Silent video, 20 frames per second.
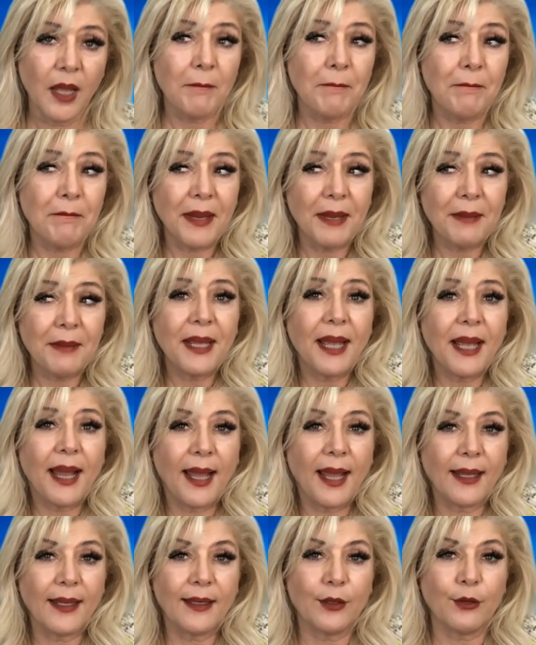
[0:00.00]
Maybe
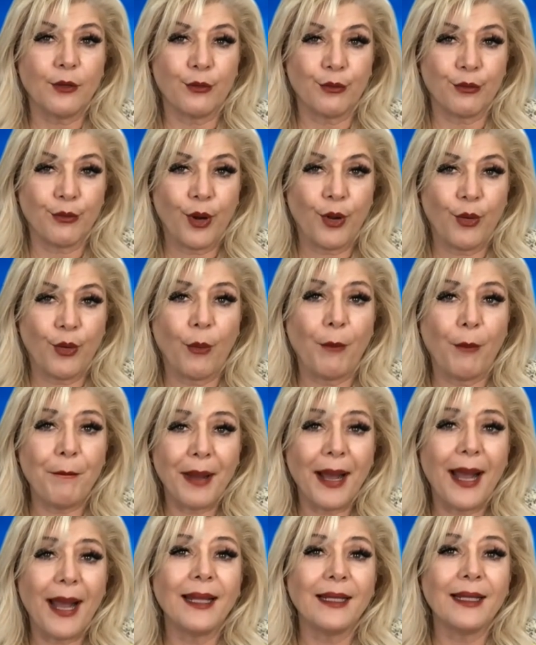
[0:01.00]
I can grow
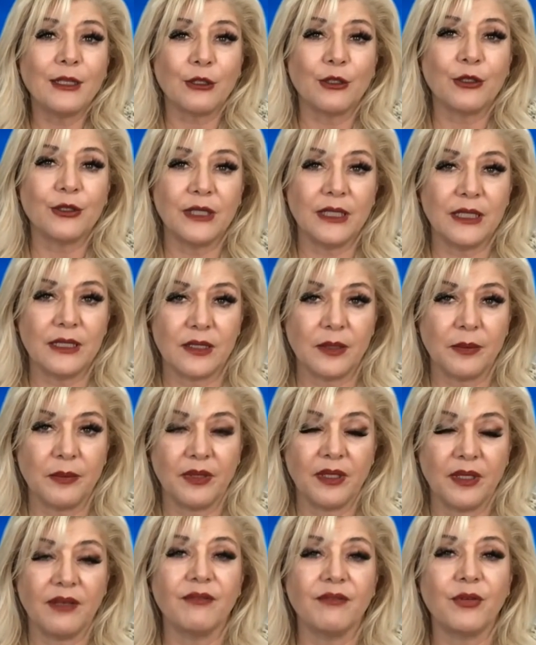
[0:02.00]
by learning
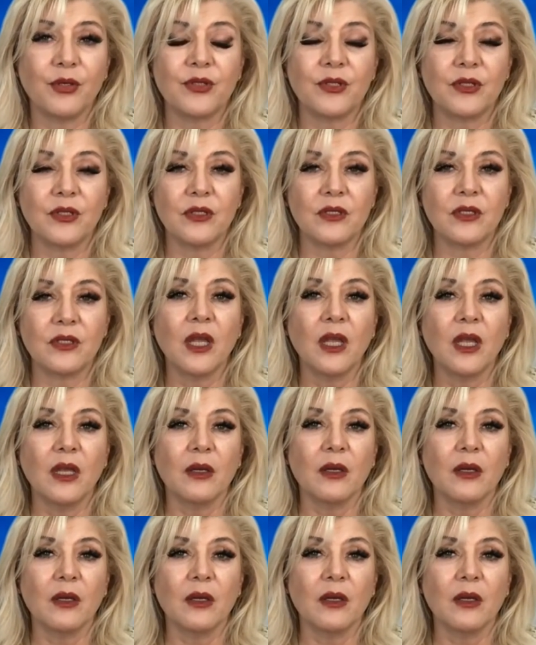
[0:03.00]
something versus